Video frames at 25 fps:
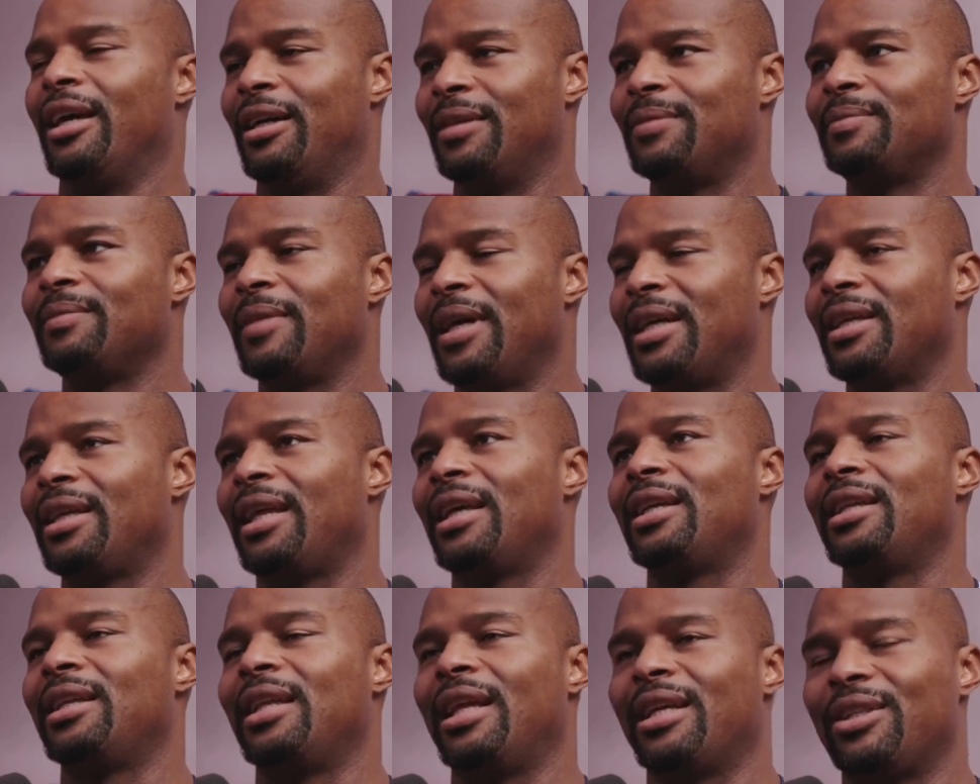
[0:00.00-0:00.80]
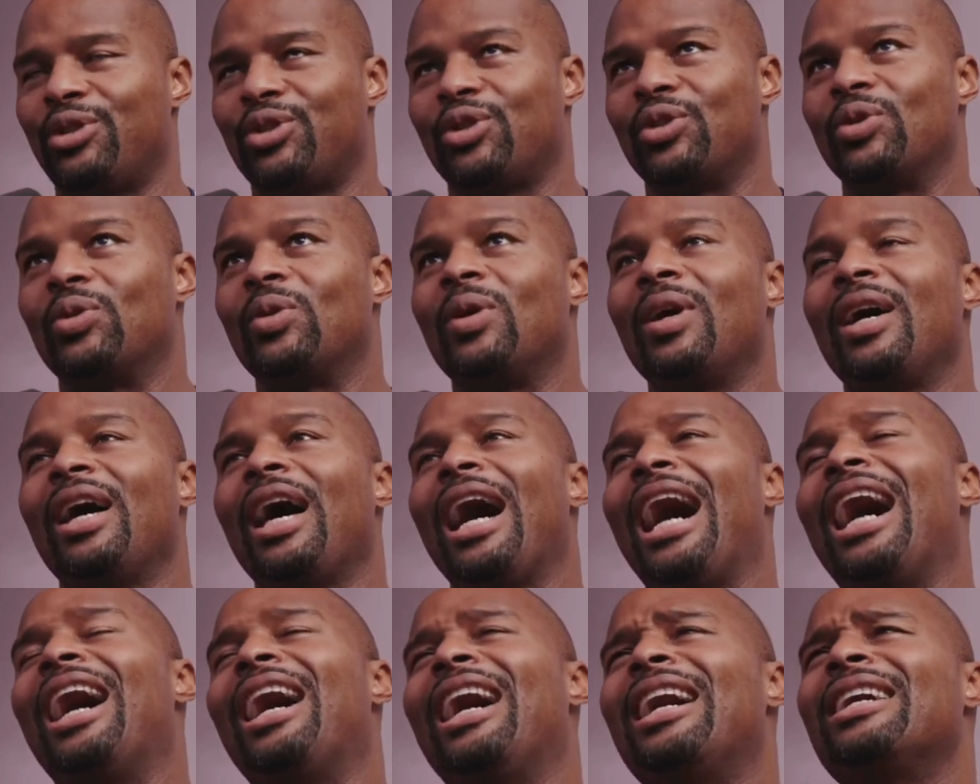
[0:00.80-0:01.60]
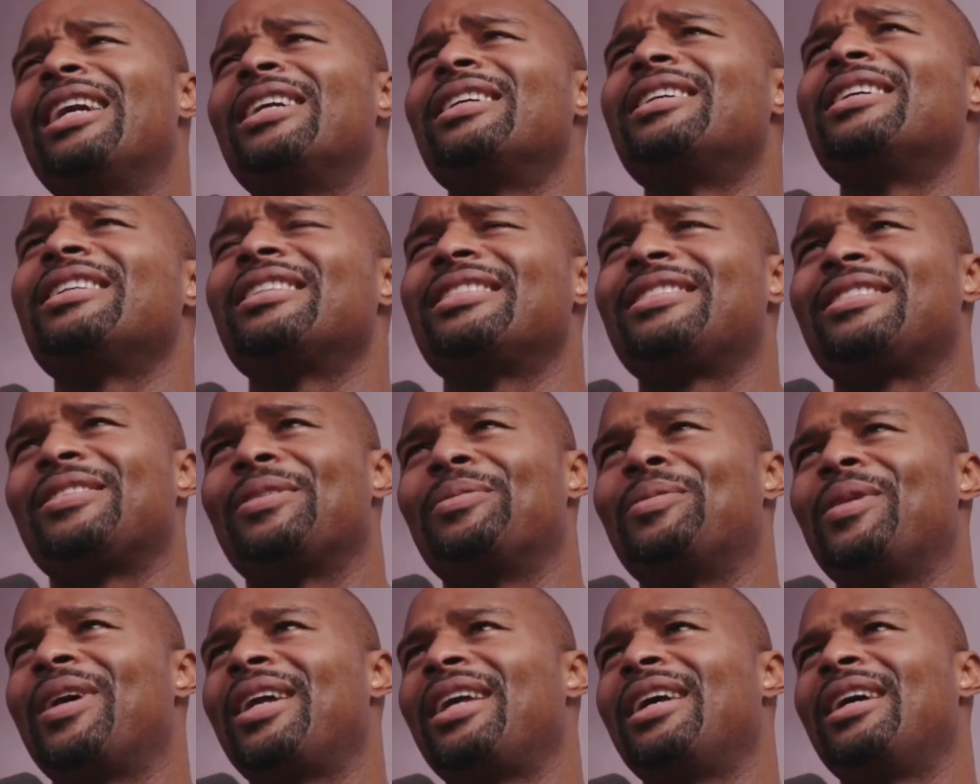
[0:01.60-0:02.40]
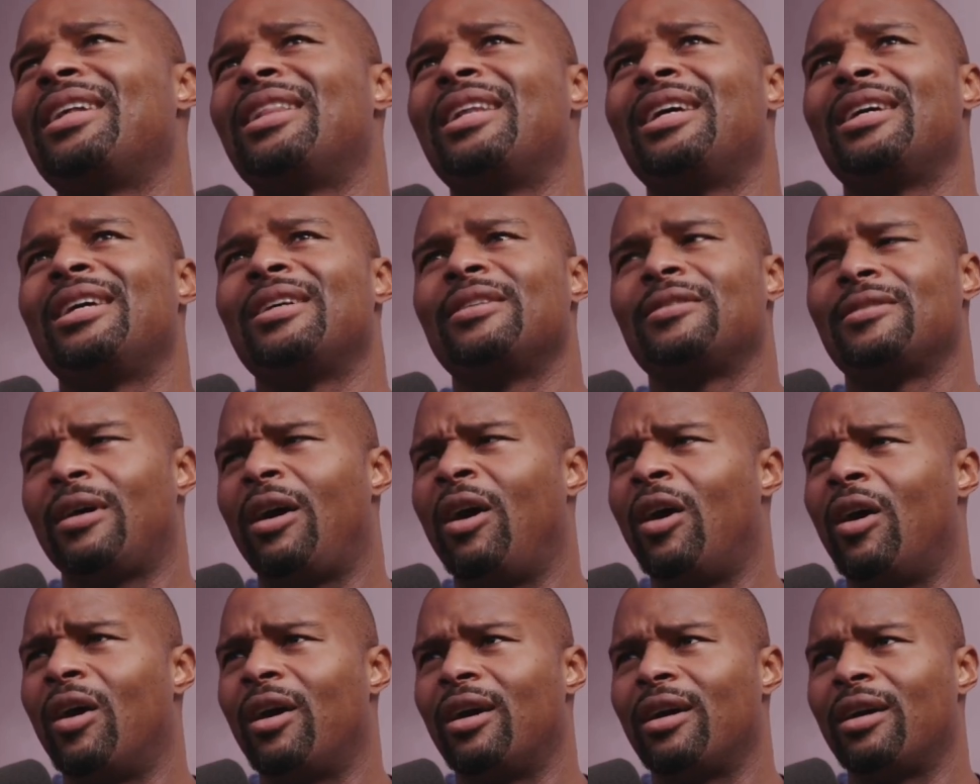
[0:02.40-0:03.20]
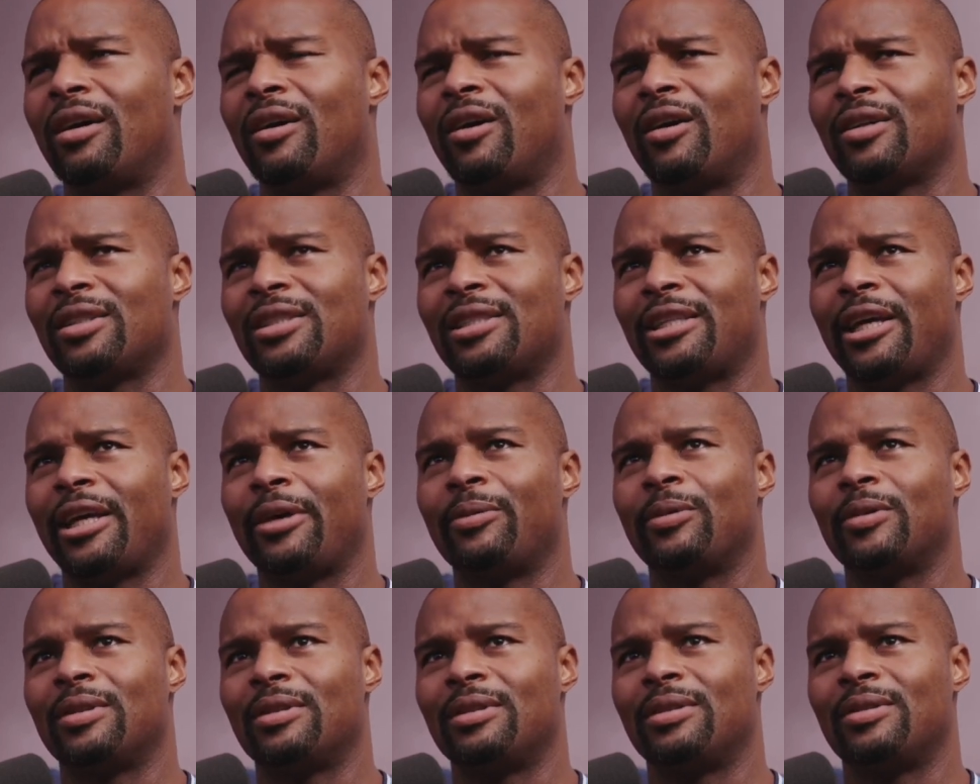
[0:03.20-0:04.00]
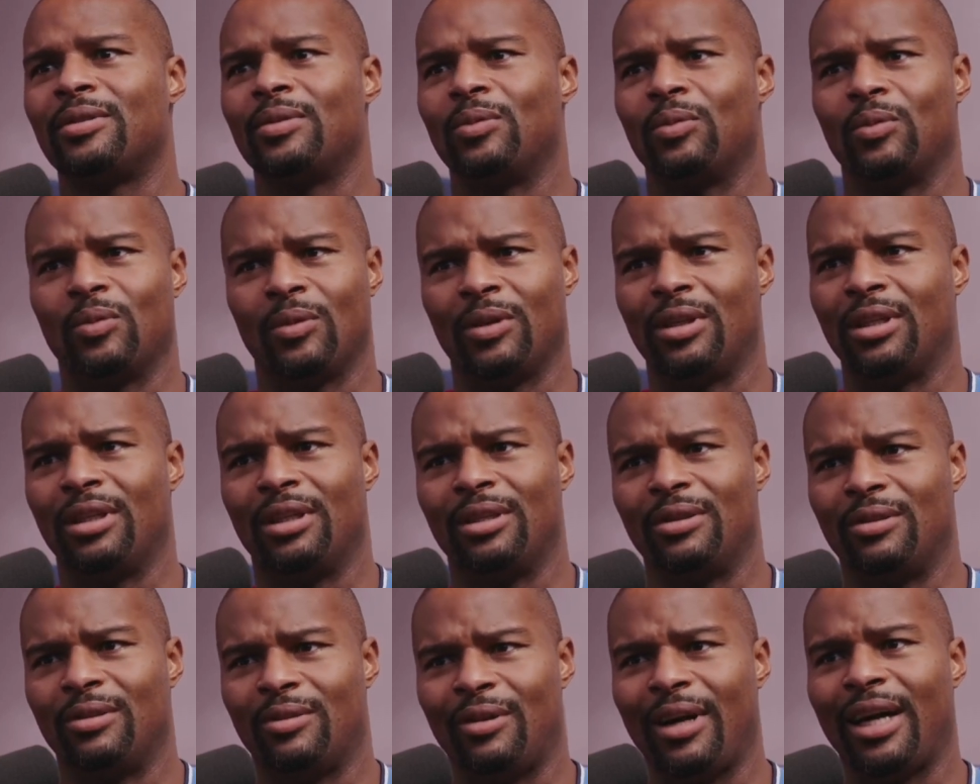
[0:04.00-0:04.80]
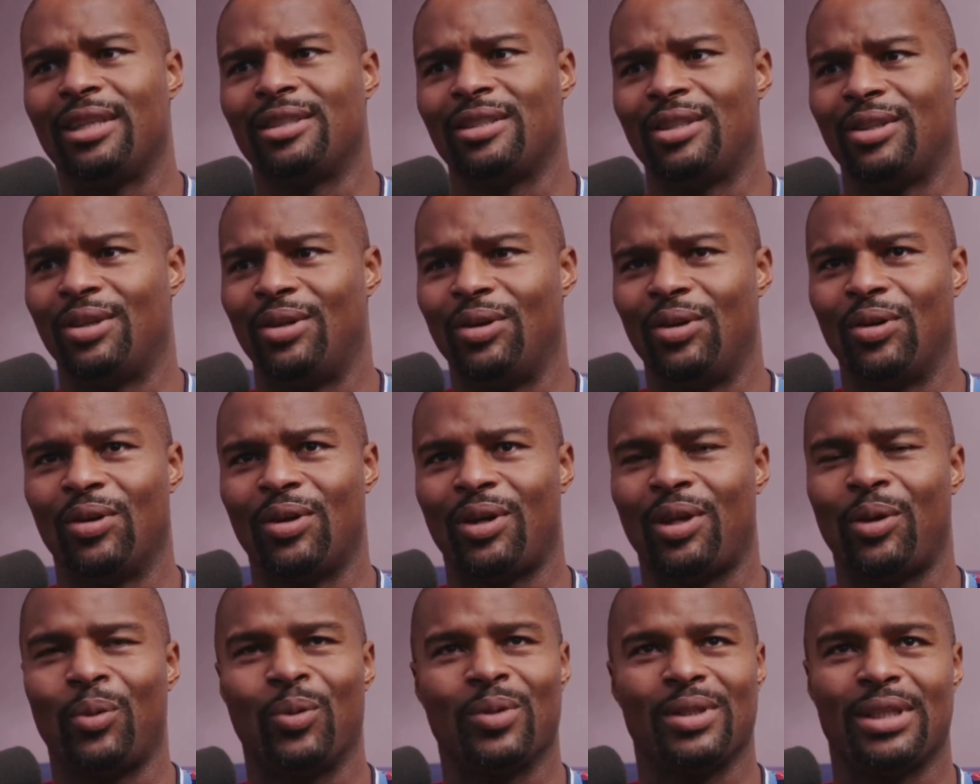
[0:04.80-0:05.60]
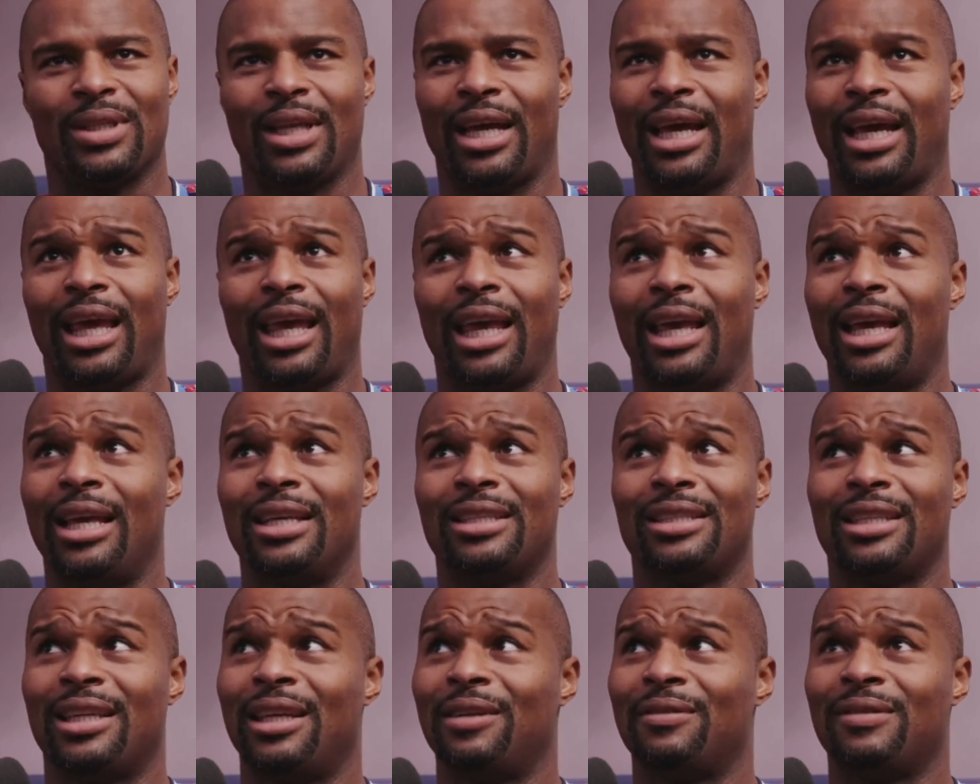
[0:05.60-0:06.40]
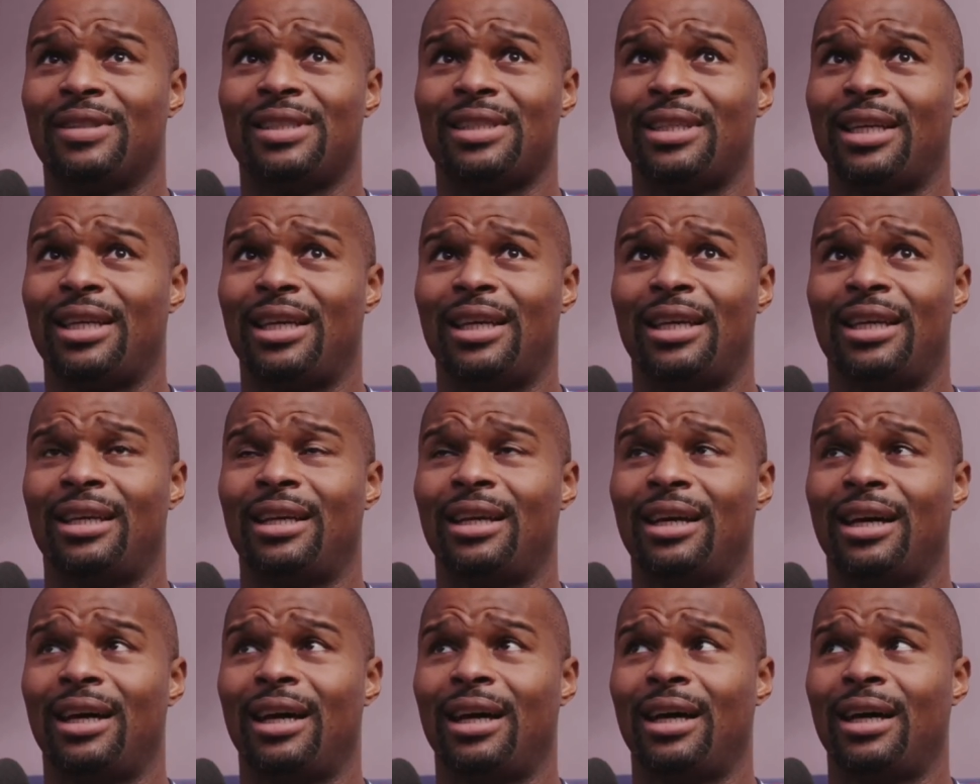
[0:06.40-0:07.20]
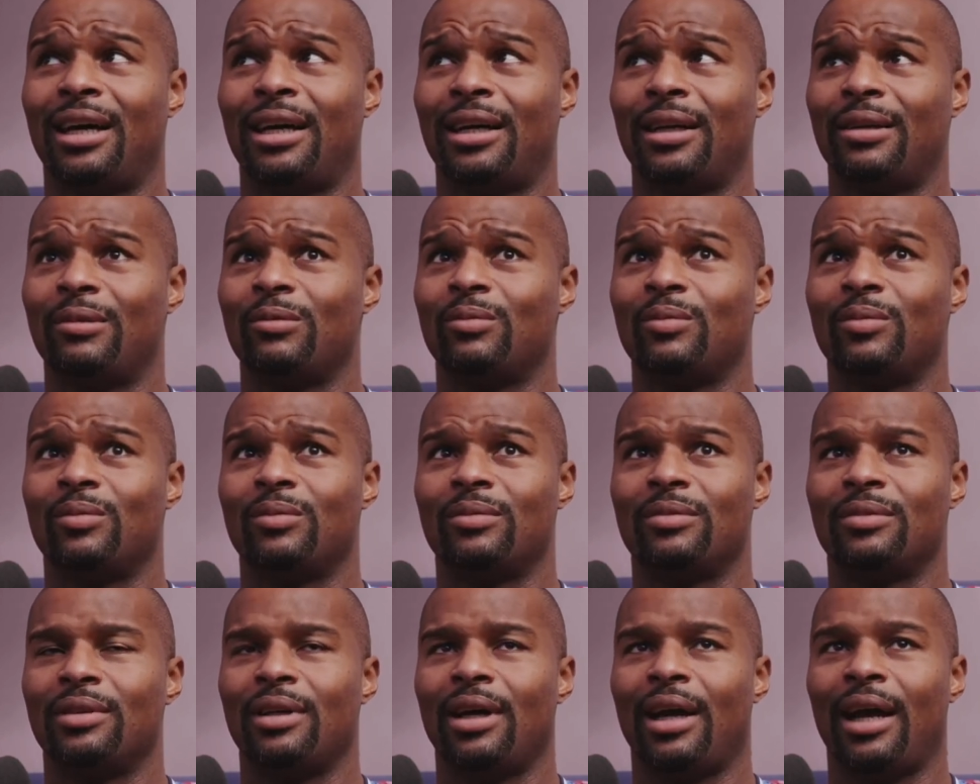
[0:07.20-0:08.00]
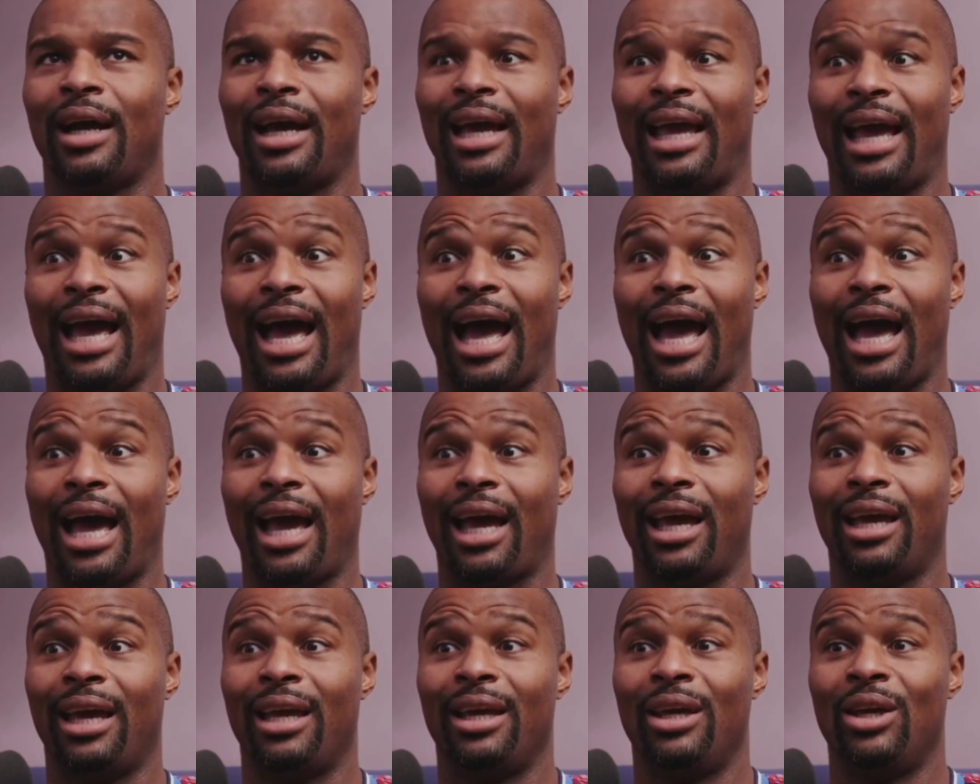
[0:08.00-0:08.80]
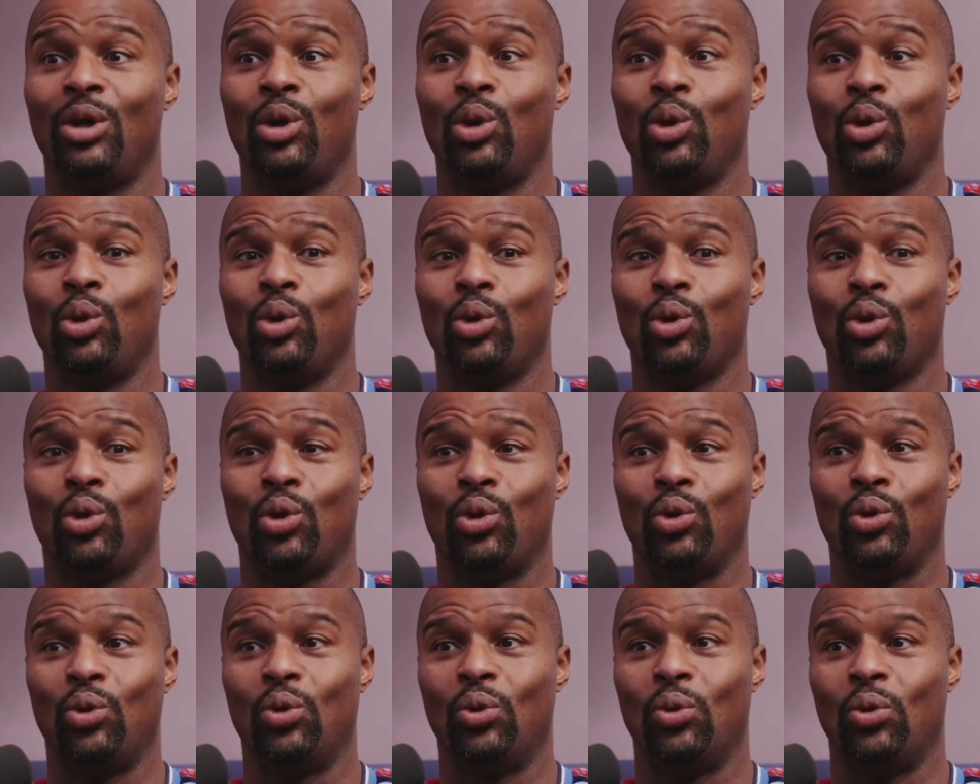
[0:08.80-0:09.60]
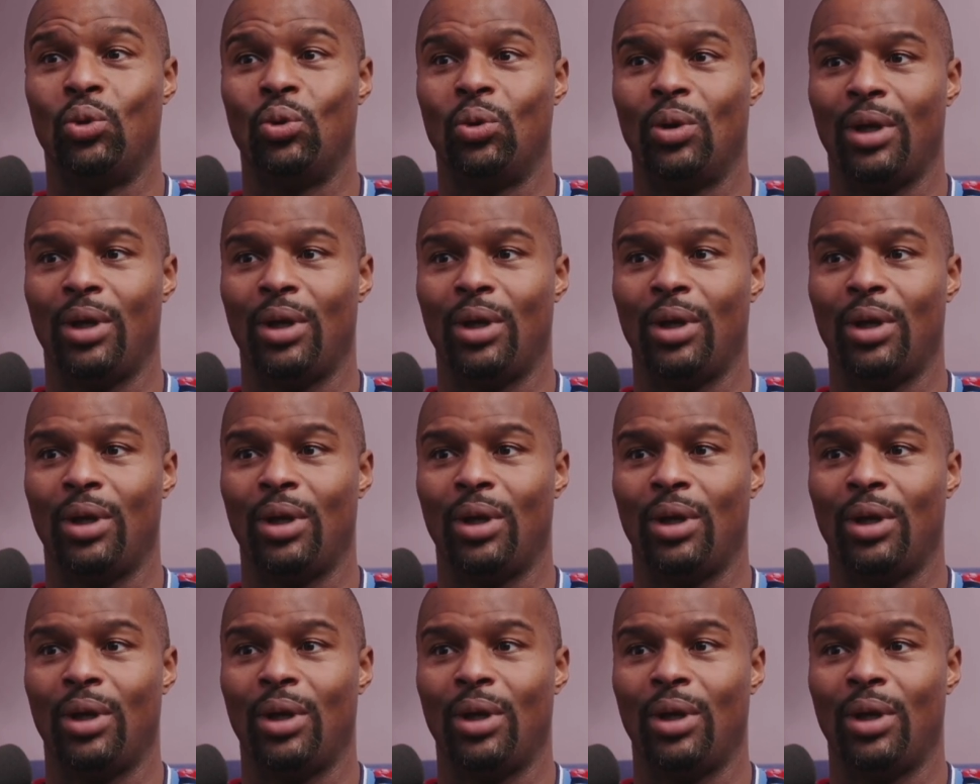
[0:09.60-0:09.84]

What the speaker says: That's true. I heard somebody, I think it's Art Stapleton, who's one of the writers in New York. He was like, he has never seen a guy who,